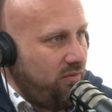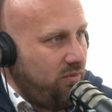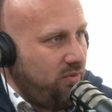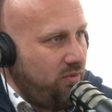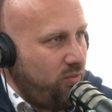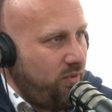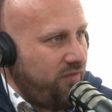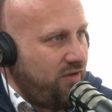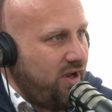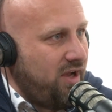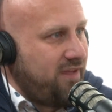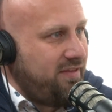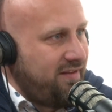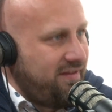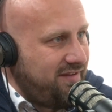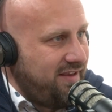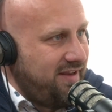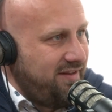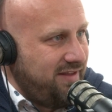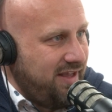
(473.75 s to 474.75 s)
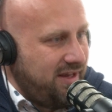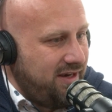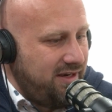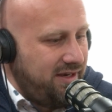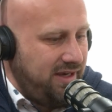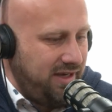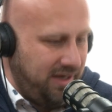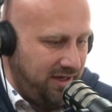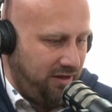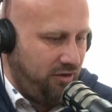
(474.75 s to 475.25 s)
Yeah. We've got this
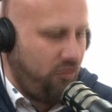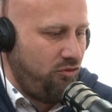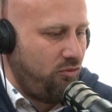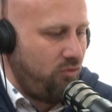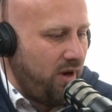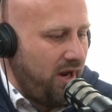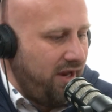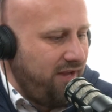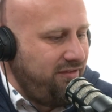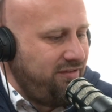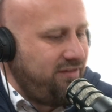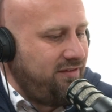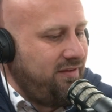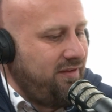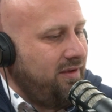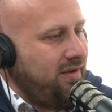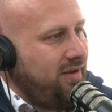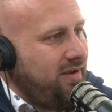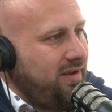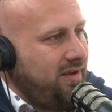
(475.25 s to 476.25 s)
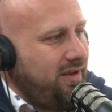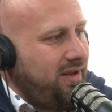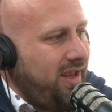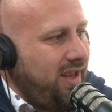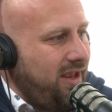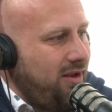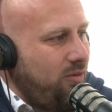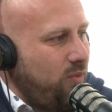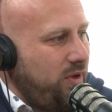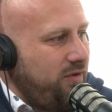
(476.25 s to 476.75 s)
identity in Christ,
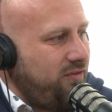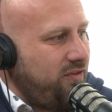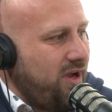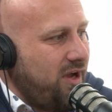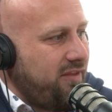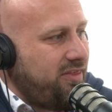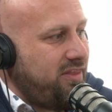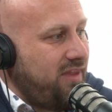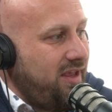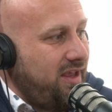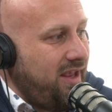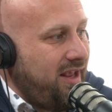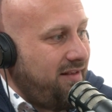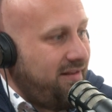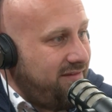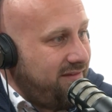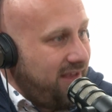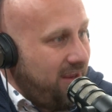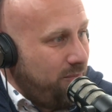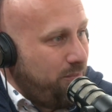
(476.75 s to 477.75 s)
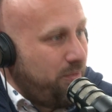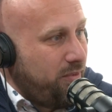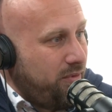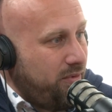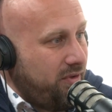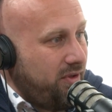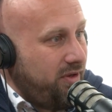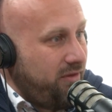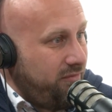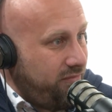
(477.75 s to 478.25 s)
and we've got the
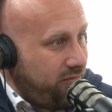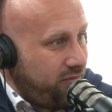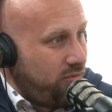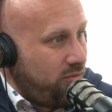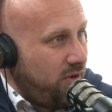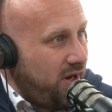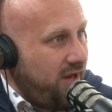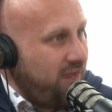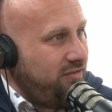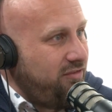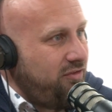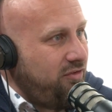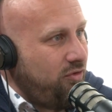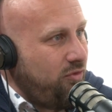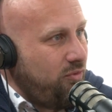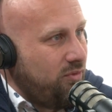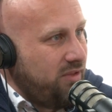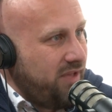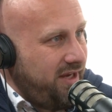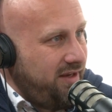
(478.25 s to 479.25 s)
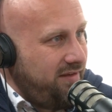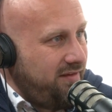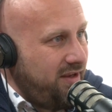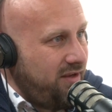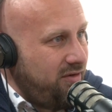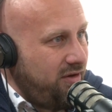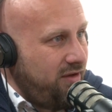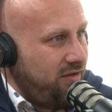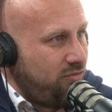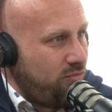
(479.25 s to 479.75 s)
example of Christ who laid
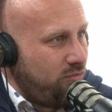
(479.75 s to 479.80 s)
down his